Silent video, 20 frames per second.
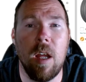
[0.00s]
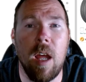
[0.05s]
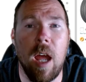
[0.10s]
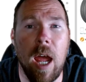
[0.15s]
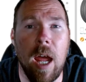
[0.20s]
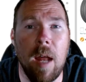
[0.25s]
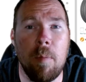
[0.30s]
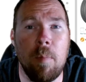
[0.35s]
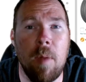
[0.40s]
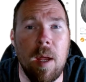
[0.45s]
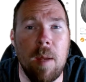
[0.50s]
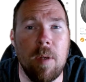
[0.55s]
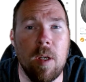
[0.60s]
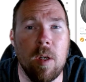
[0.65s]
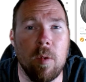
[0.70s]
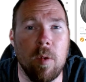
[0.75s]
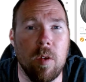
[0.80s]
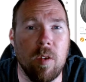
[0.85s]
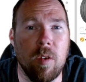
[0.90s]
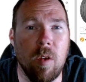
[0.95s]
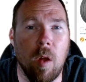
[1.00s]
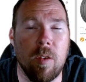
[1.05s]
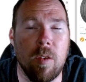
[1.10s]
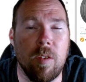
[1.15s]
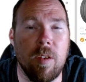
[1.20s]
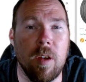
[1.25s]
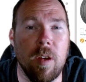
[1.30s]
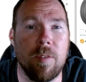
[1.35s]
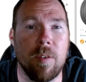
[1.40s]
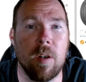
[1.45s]
And maybe your results
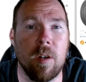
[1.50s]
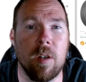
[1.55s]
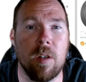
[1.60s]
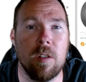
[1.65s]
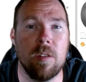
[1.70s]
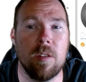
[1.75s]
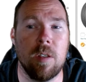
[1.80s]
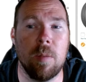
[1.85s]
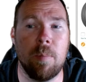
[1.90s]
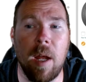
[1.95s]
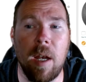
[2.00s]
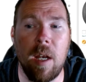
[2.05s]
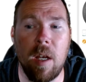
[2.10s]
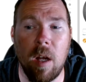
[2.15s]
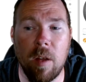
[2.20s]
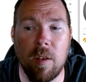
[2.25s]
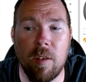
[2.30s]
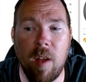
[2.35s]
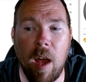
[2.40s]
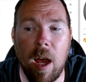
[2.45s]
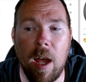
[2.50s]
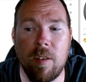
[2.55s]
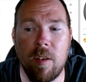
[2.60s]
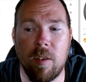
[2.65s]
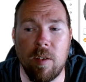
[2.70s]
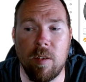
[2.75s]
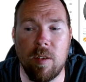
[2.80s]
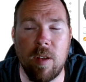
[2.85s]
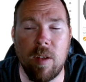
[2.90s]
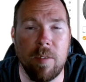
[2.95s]
differ depending on
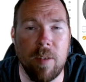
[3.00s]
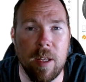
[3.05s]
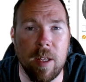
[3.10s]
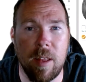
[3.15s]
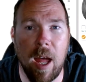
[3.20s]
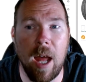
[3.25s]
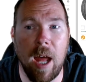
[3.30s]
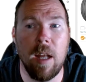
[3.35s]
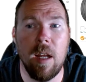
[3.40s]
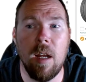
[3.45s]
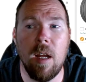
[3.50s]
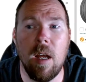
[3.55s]
sizes and stuff like that.